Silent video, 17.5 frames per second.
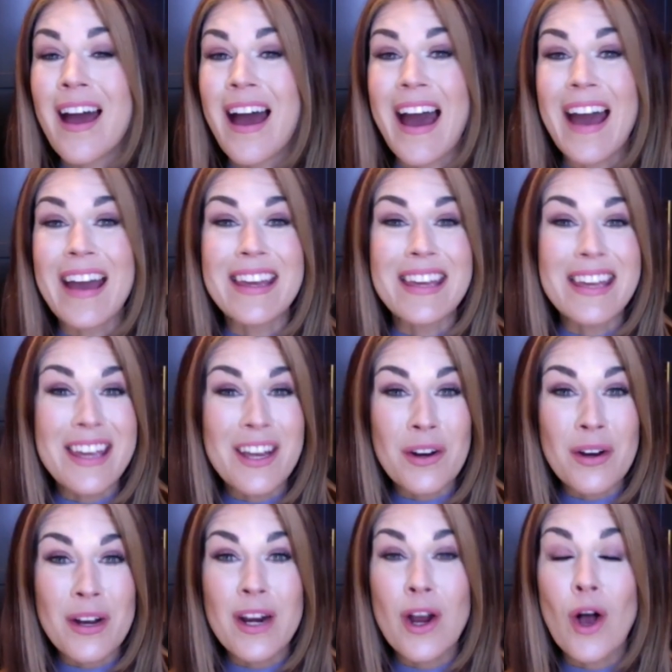I
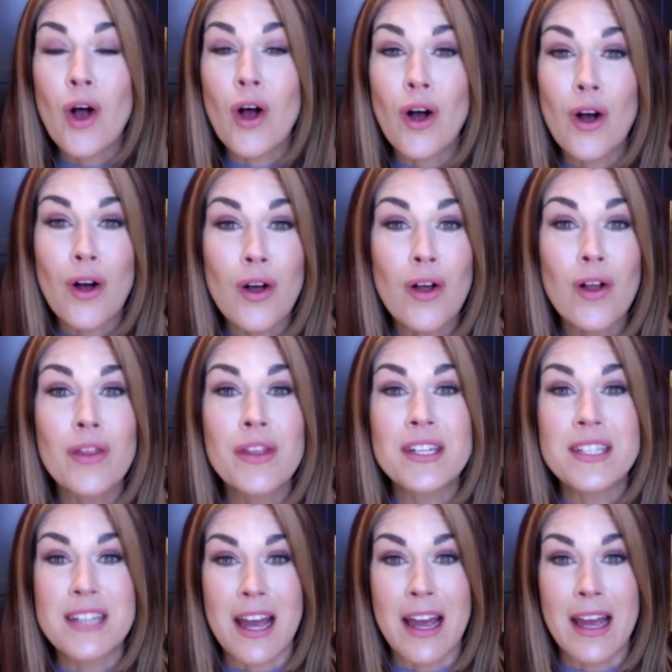hear it all
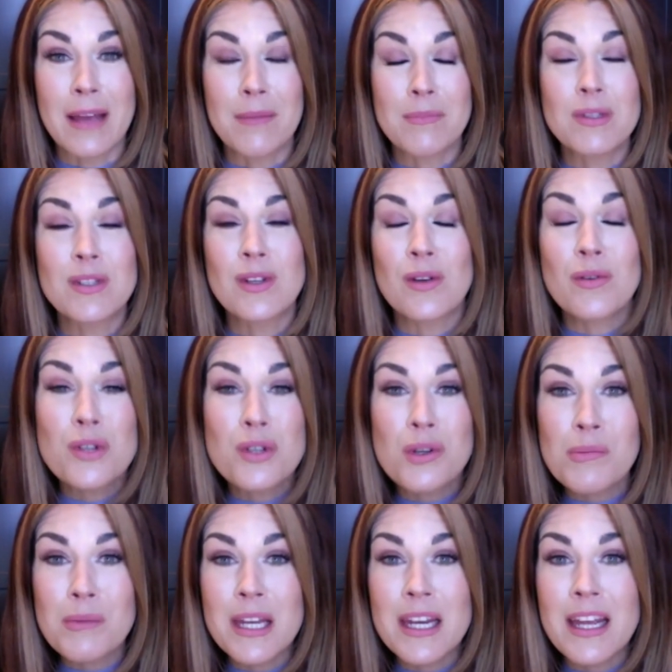the time.
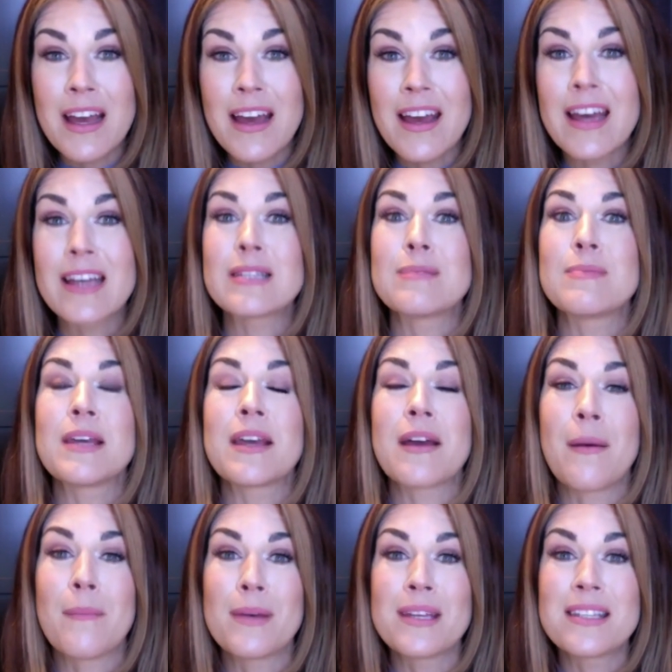Social media has
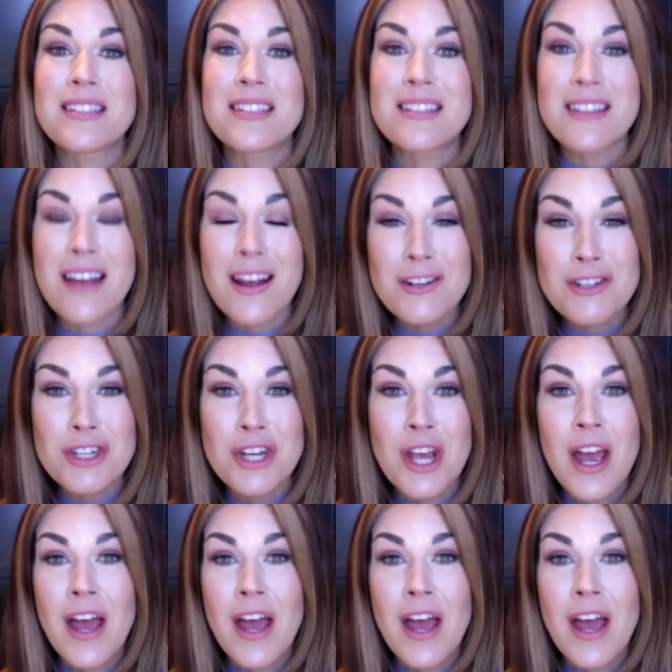become such